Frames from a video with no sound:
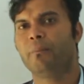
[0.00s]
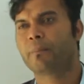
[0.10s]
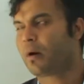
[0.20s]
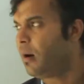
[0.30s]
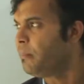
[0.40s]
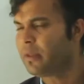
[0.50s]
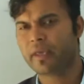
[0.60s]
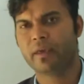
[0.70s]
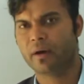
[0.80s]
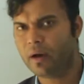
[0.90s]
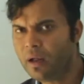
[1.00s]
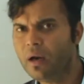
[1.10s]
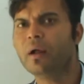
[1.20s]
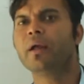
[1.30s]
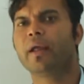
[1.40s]
From the
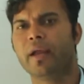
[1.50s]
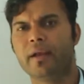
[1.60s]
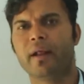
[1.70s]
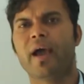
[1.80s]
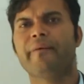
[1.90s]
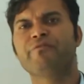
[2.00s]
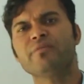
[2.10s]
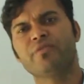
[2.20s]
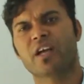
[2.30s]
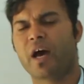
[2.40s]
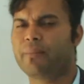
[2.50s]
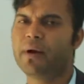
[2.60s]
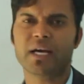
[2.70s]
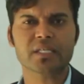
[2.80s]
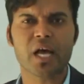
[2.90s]
air, it absorbs the carbon
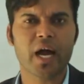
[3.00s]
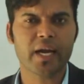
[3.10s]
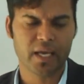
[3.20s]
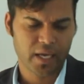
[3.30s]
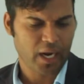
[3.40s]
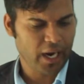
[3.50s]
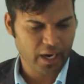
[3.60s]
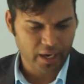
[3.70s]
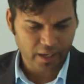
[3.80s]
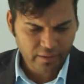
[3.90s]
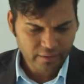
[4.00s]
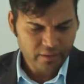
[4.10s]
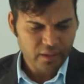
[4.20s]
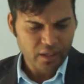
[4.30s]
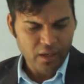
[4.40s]
dioxide and
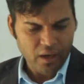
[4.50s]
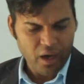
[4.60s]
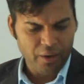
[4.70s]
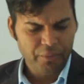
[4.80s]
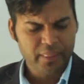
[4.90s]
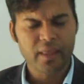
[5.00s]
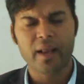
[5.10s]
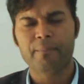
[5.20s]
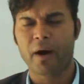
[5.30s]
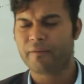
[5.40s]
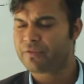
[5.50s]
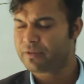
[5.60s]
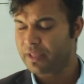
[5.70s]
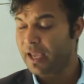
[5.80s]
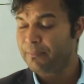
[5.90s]
with the help
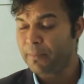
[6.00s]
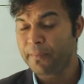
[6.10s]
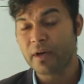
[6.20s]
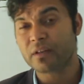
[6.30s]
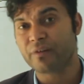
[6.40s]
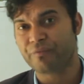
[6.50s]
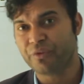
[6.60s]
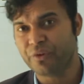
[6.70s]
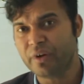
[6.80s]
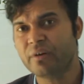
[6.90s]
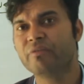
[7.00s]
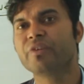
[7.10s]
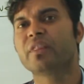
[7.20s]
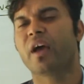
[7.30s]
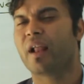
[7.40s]
of, they prepare the food
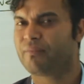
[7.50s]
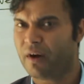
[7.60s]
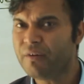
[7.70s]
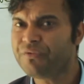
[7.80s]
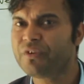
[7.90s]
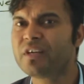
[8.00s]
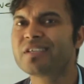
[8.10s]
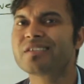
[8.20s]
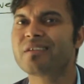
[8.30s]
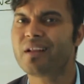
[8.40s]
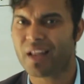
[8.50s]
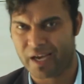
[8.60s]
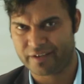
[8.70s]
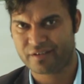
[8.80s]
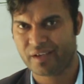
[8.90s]
with the help of
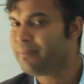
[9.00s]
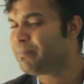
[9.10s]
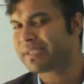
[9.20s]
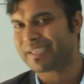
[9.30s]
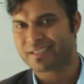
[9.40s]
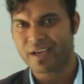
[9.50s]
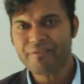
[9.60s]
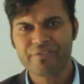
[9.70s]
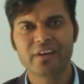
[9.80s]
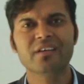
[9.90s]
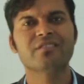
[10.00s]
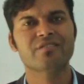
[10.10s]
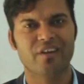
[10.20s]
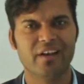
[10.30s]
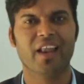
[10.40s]
sunlight, in presence of
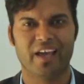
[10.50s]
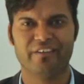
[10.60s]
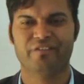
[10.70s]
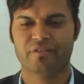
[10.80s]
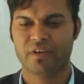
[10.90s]
sunlight.